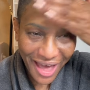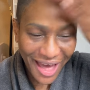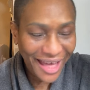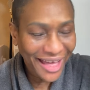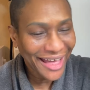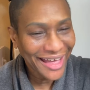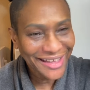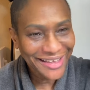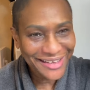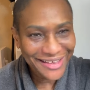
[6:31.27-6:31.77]
I
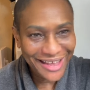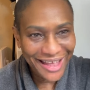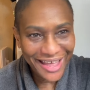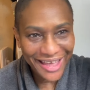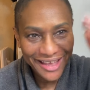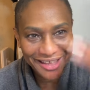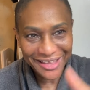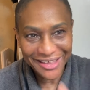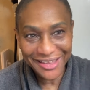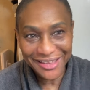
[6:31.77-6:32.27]
hated it, I
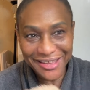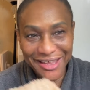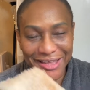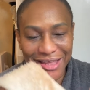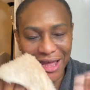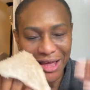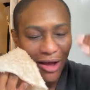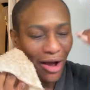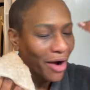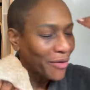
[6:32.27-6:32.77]
hated it, that
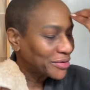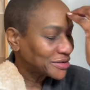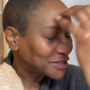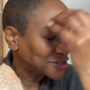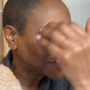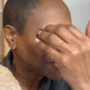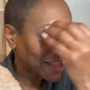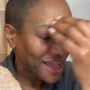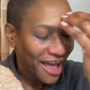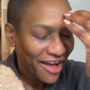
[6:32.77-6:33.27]
I always
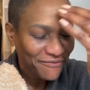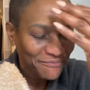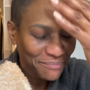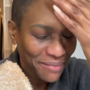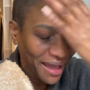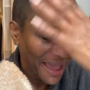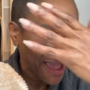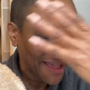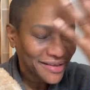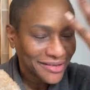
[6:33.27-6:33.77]
used to have
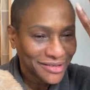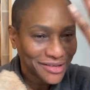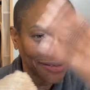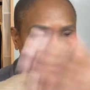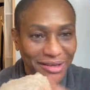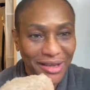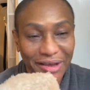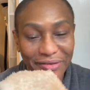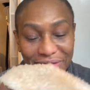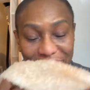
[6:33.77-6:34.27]
bangs
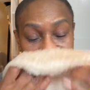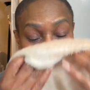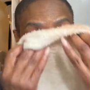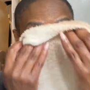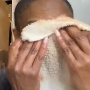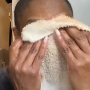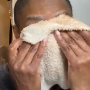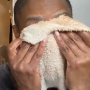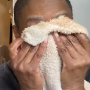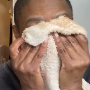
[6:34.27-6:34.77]
and everything
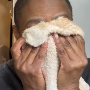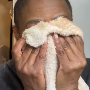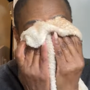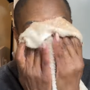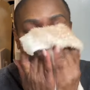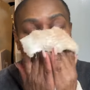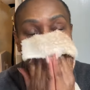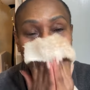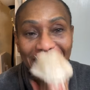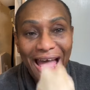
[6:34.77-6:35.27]
to cover it.
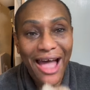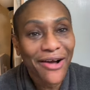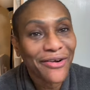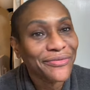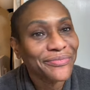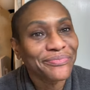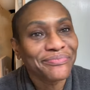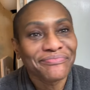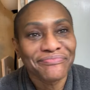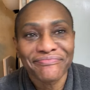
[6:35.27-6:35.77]
Now,
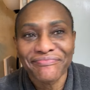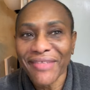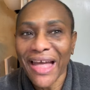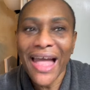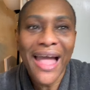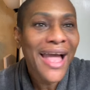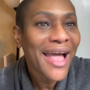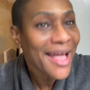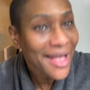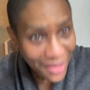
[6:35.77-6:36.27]

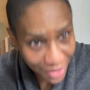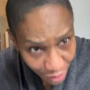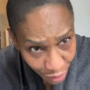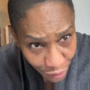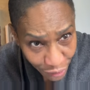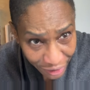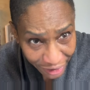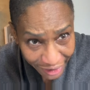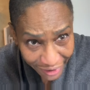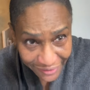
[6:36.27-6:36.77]

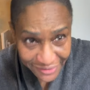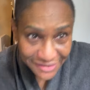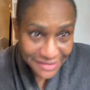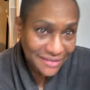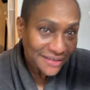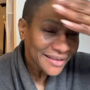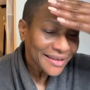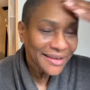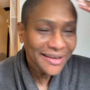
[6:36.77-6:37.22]
who cares?